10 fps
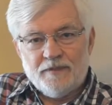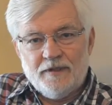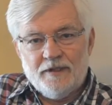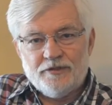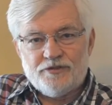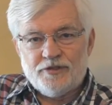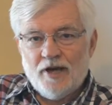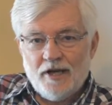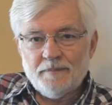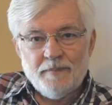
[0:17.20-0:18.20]
It's
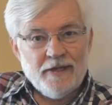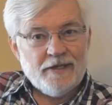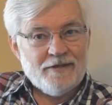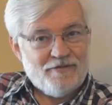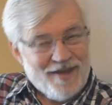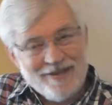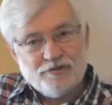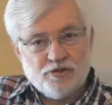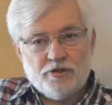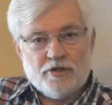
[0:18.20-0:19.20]
God making
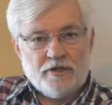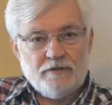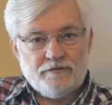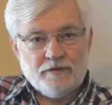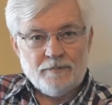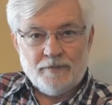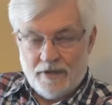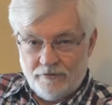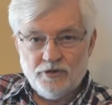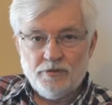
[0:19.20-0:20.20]
that journey from
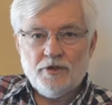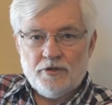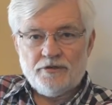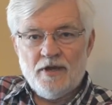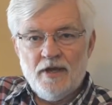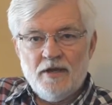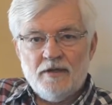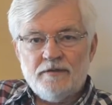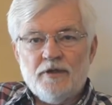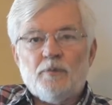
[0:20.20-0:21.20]
heaven to earth
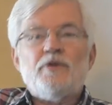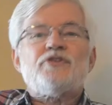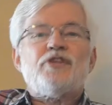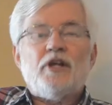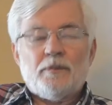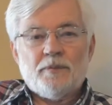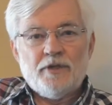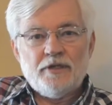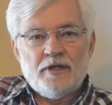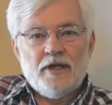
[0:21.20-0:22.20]
that we
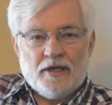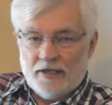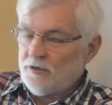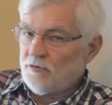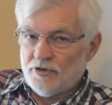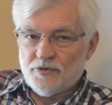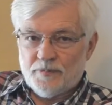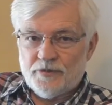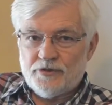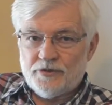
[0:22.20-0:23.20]
celebrate at
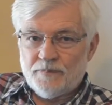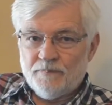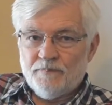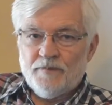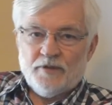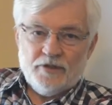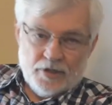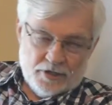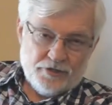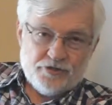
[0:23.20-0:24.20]
Christmas.
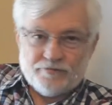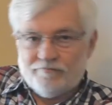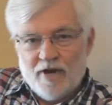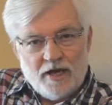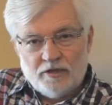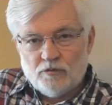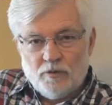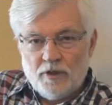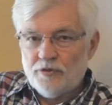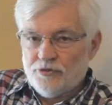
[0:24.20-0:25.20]
Yes, God
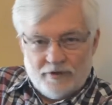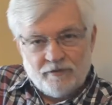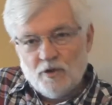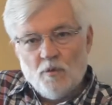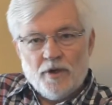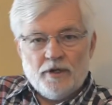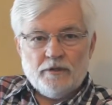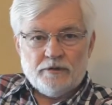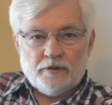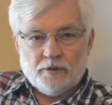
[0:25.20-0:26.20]
dwells
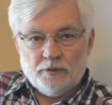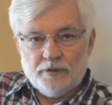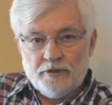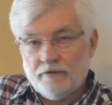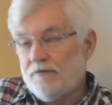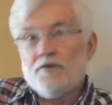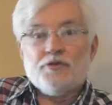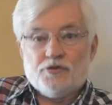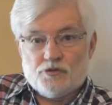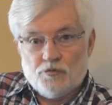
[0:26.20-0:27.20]
everywhere, including the
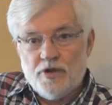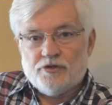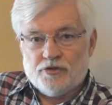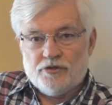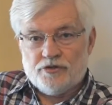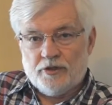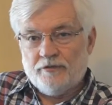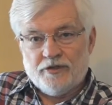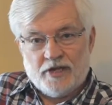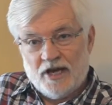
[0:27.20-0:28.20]
furthest reaches
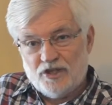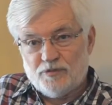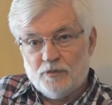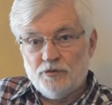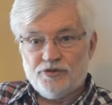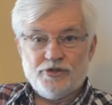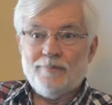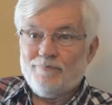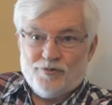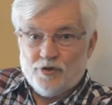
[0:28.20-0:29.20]
of the cosmos,
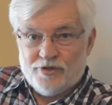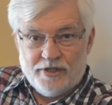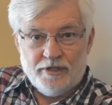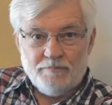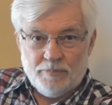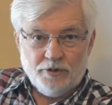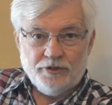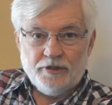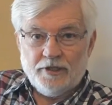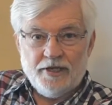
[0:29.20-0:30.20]
some 13
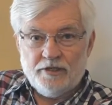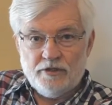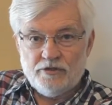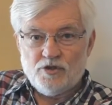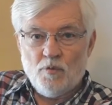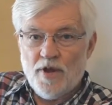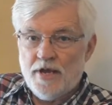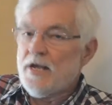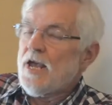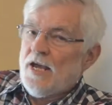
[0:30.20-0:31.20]
billion light years
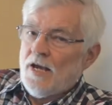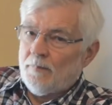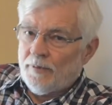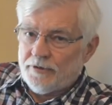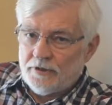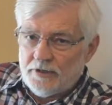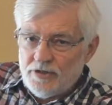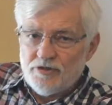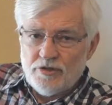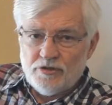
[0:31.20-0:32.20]
away. But the
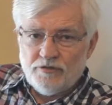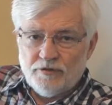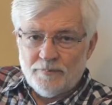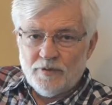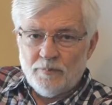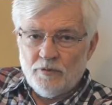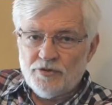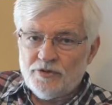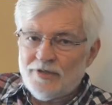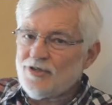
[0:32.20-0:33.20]
distance from the
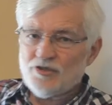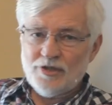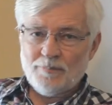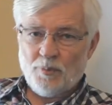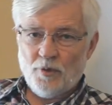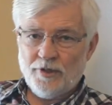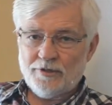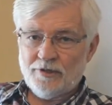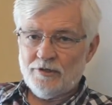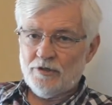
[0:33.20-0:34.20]
most distant
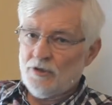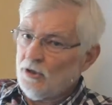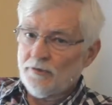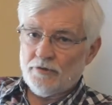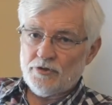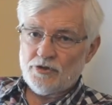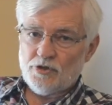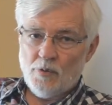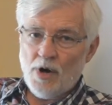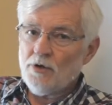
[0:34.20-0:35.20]
point in the universe
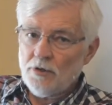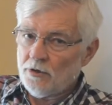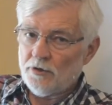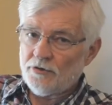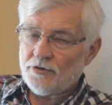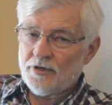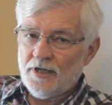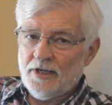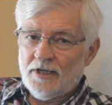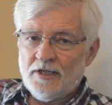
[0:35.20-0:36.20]
to our earth
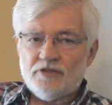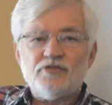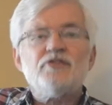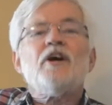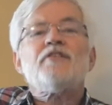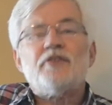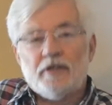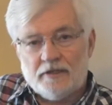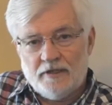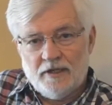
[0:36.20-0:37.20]
is nothing
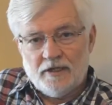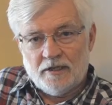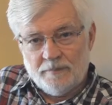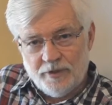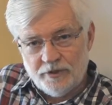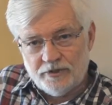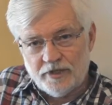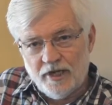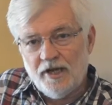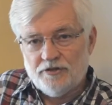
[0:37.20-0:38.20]
compared to
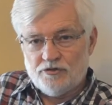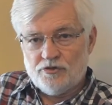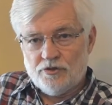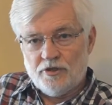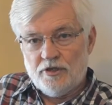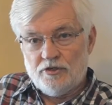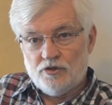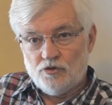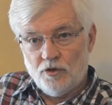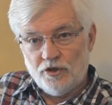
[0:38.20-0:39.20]
God's journey
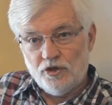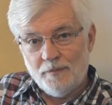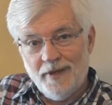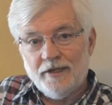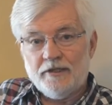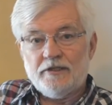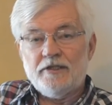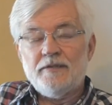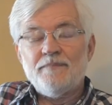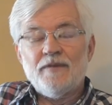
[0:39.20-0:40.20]
to join
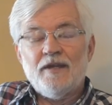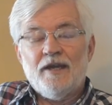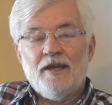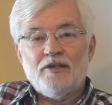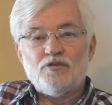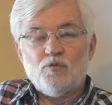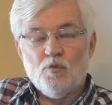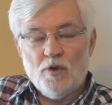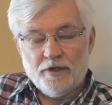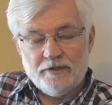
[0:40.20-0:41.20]
humanity as
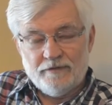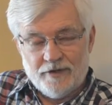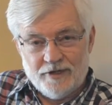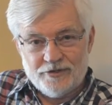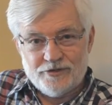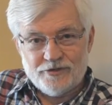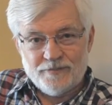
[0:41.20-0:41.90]
one of us.